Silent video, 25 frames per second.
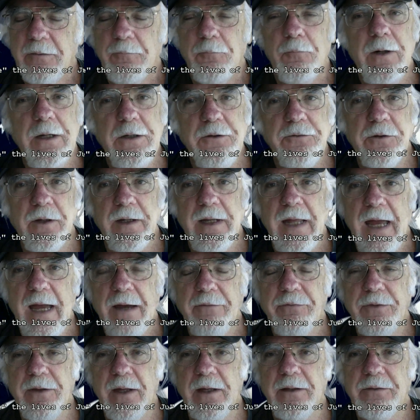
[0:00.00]
We shouldn't
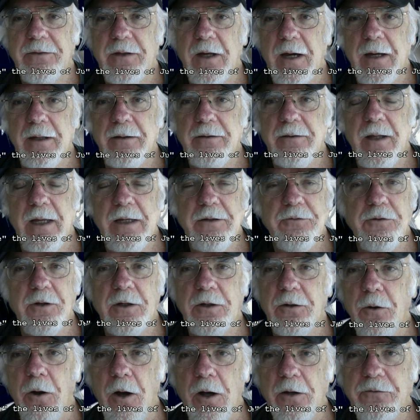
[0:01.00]
have to, it
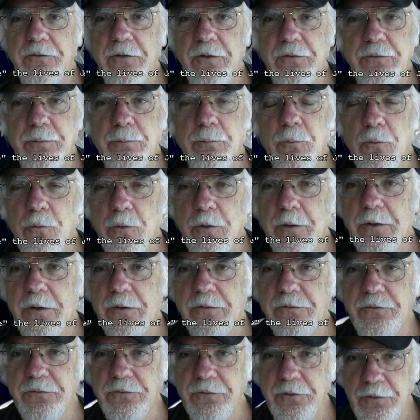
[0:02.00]
shouldn't cost us more
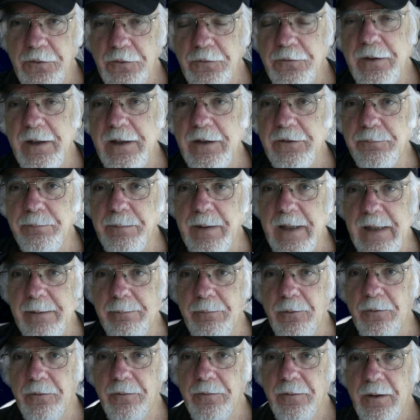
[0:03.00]
to sue these
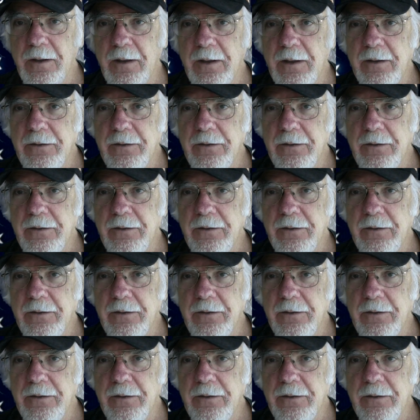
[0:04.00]
people